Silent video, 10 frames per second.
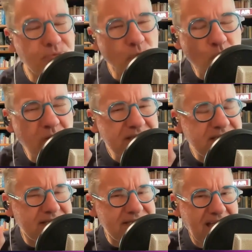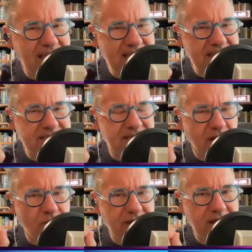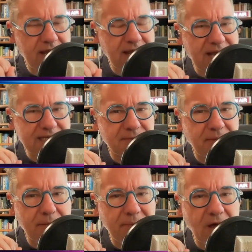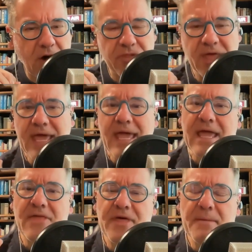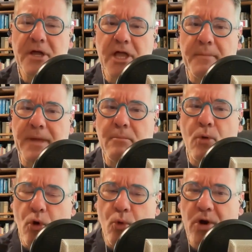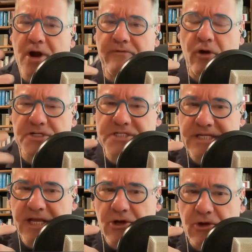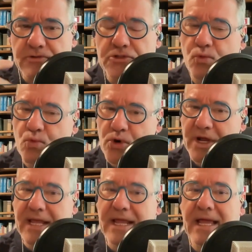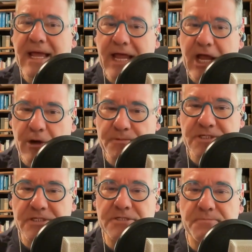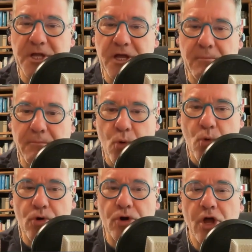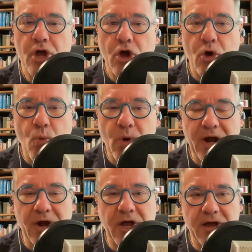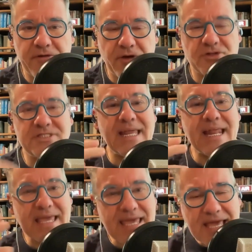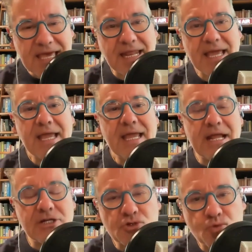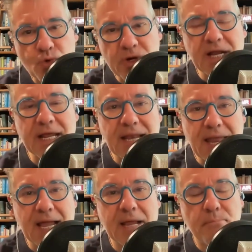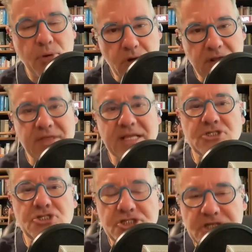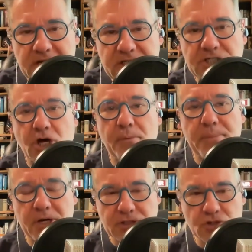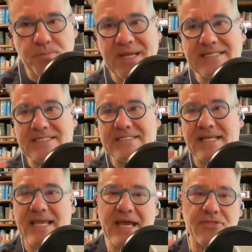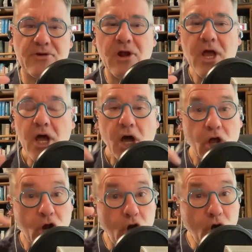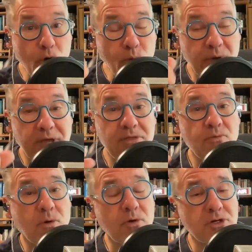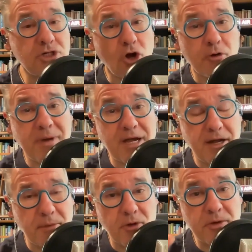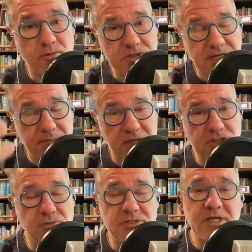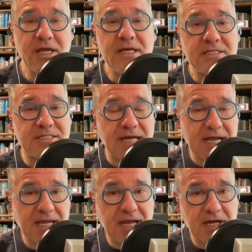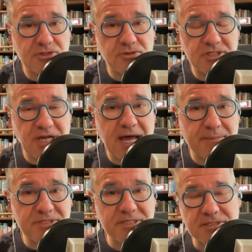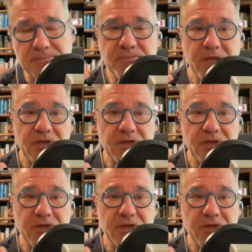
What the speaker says: What is the taste that I recognize in my mouth? And then becoming more aware of ourselves really helps us become more aware of others. And again, it's really like putting these jigsaw puzzle pieces together along with what we're going to talk about in a moment, which I mentioned was psychological solipsism.